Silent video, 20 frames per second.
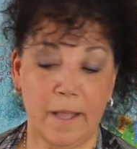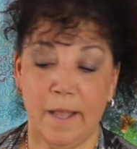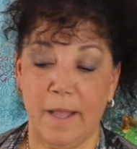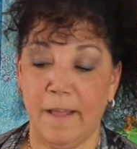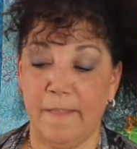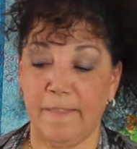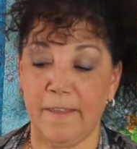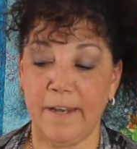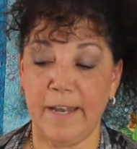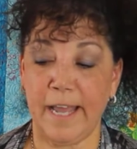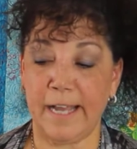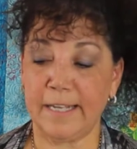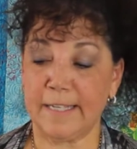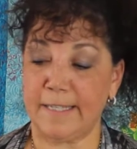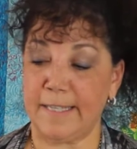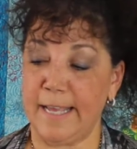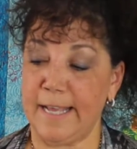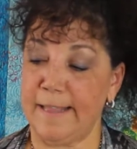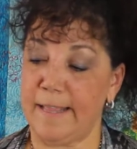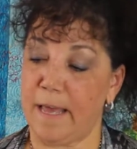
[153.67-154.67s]
The
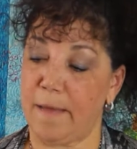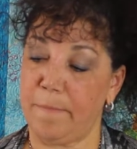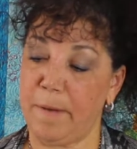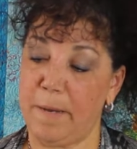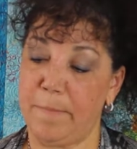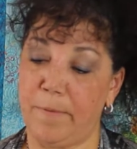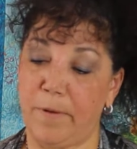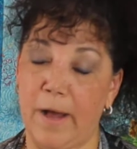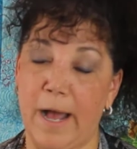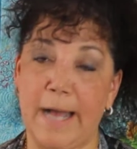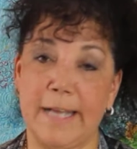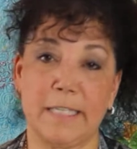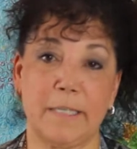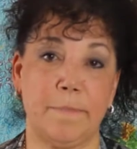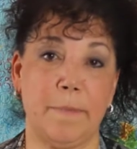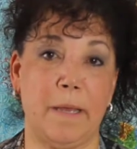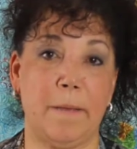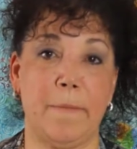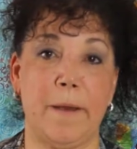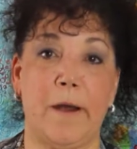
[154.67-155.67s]
next thing that people ask
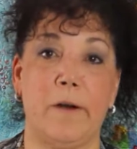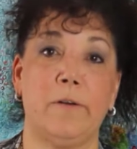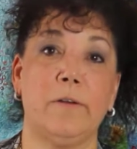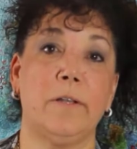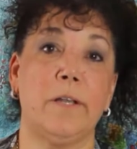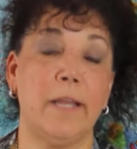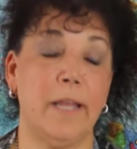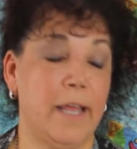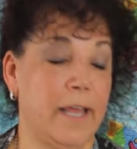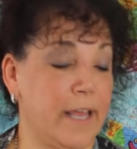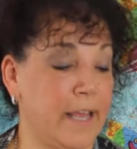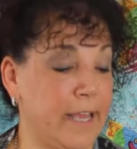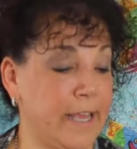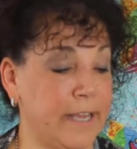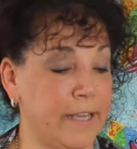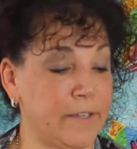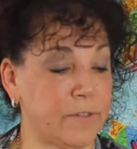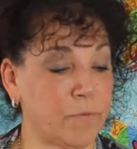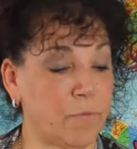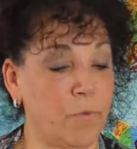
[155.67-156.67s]
me about
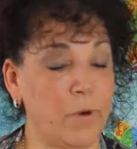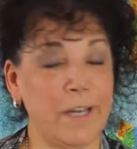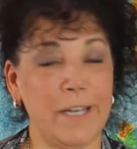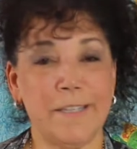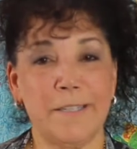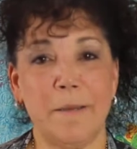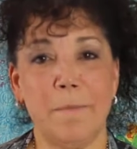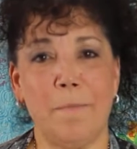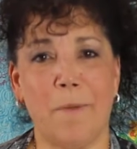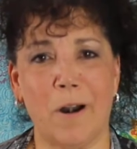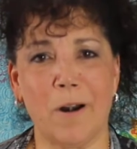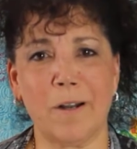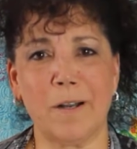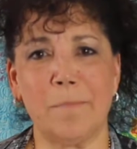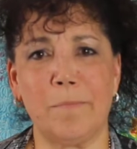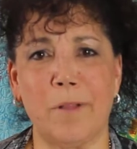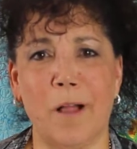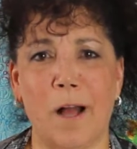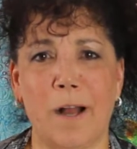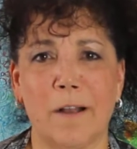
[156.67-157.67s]
is, what is a
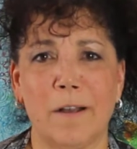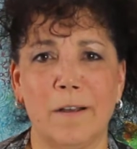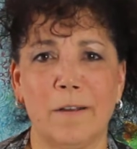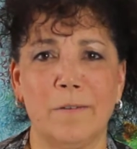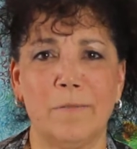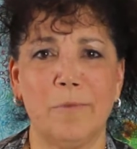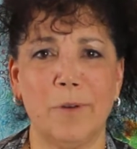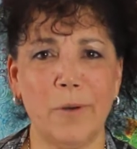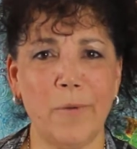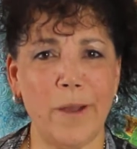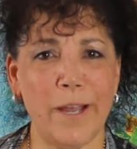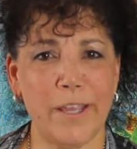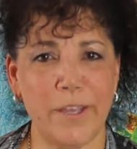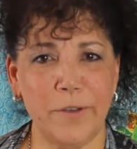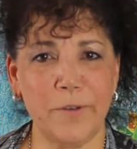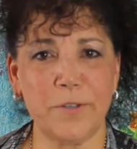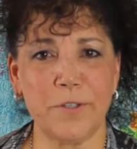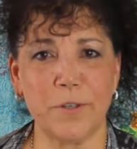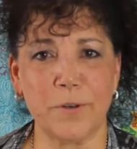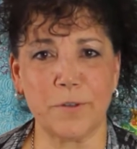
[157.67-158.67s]
mark block? What do I
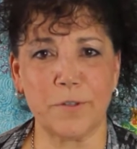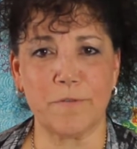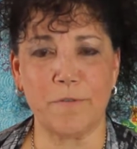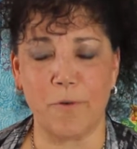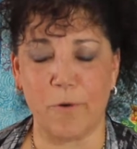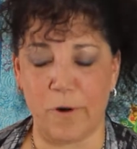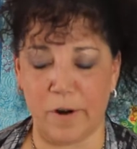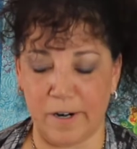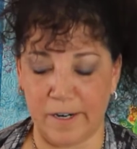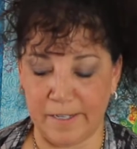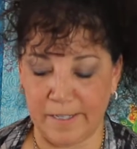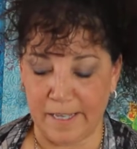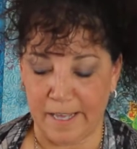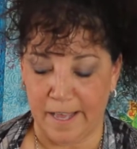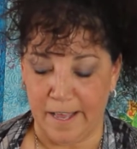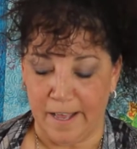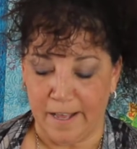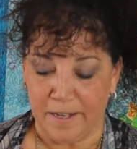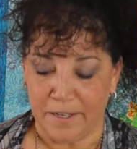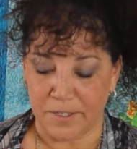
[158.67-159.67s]
use those for?
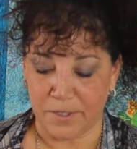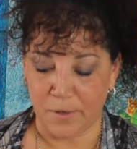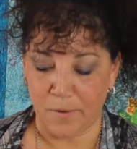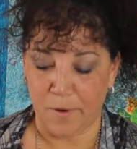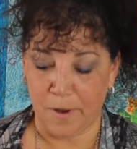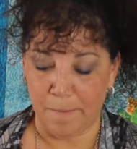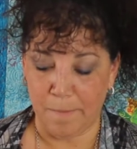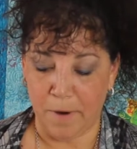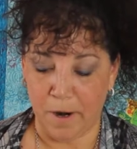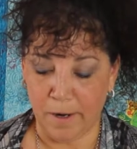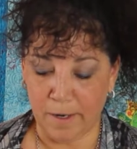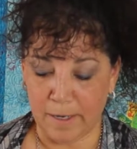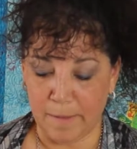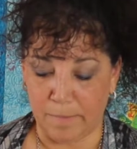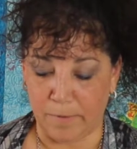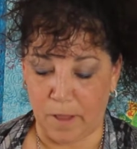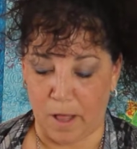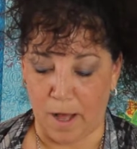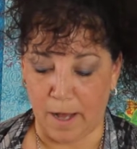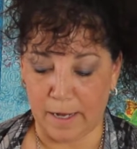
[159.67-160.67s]
So a mark
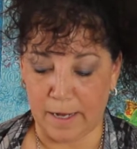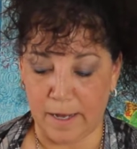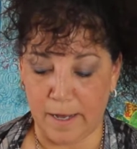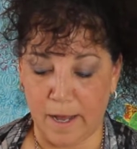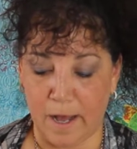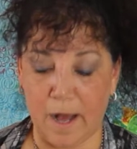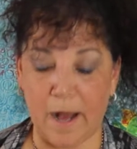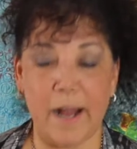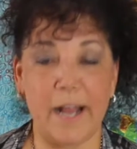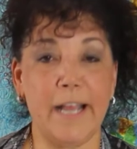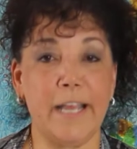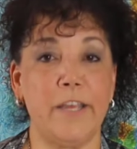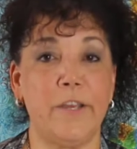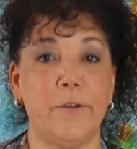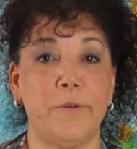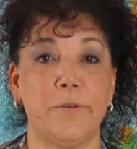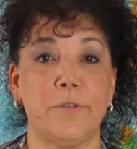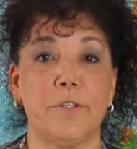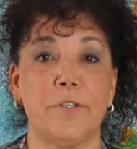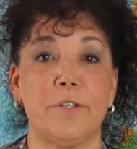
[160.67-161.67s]
block I
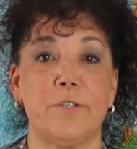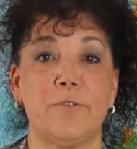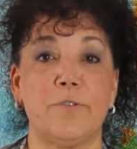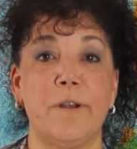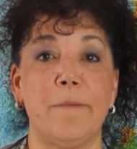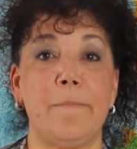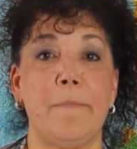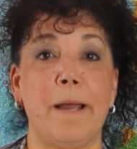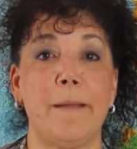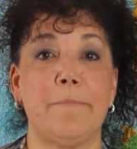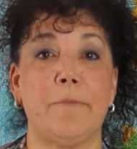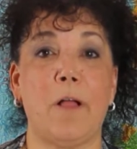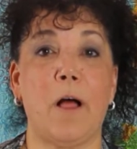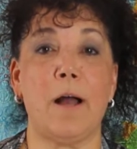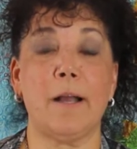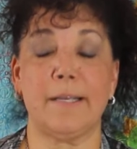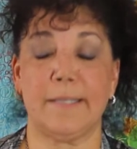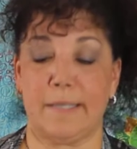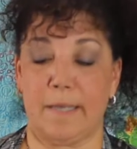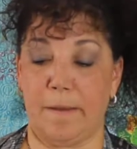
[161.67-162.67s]
use to trim my
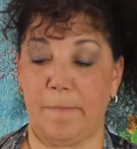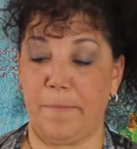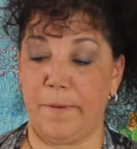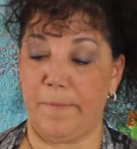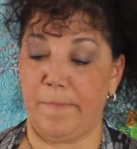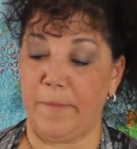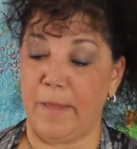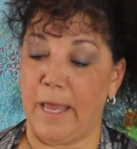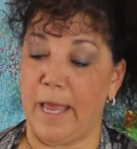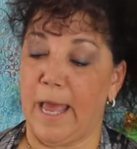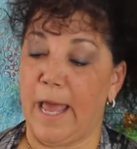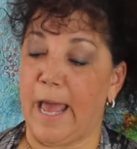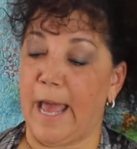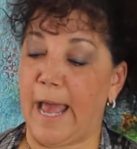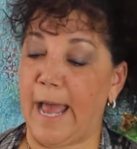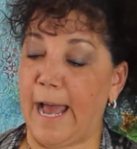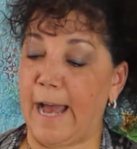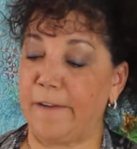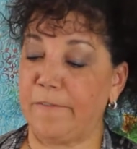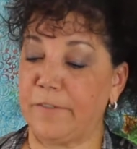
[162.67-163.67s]
blocks up
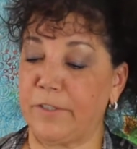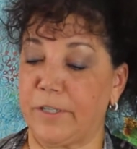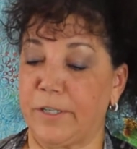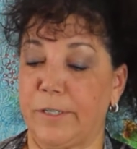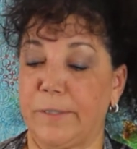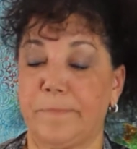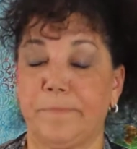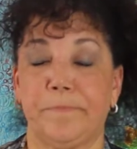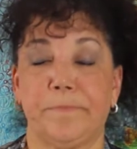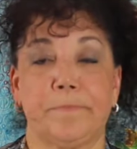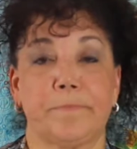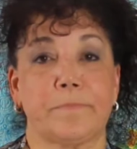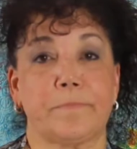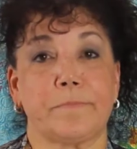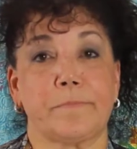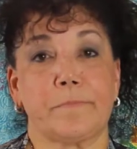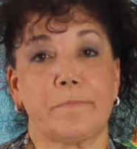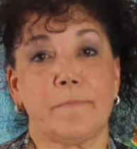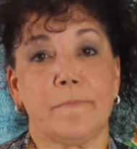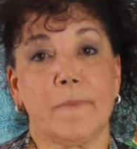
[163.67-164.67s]
after
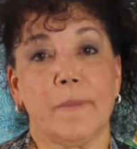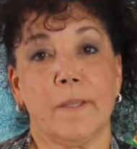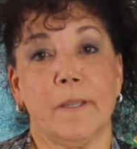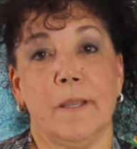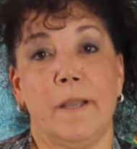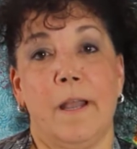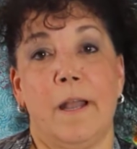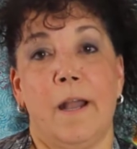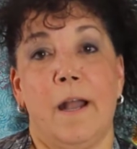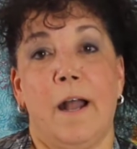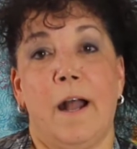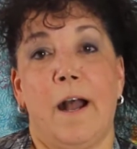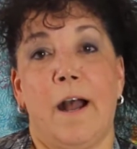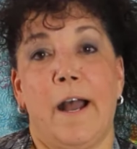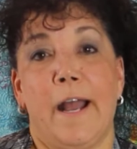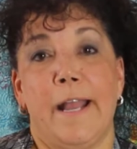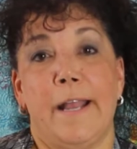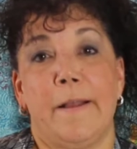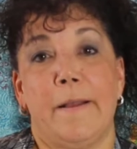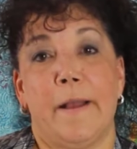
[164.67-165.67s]

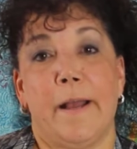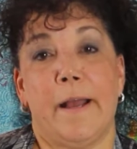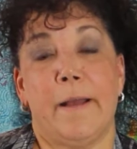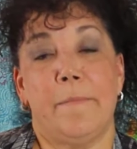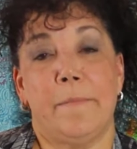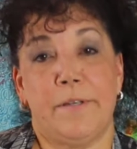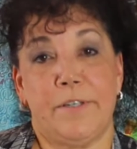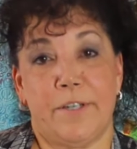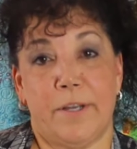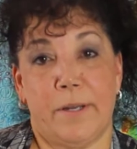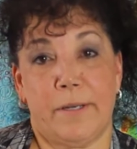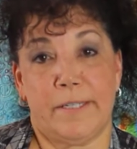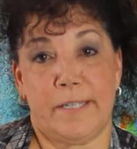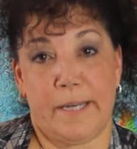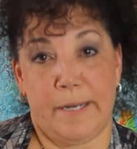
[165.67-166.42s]
I am done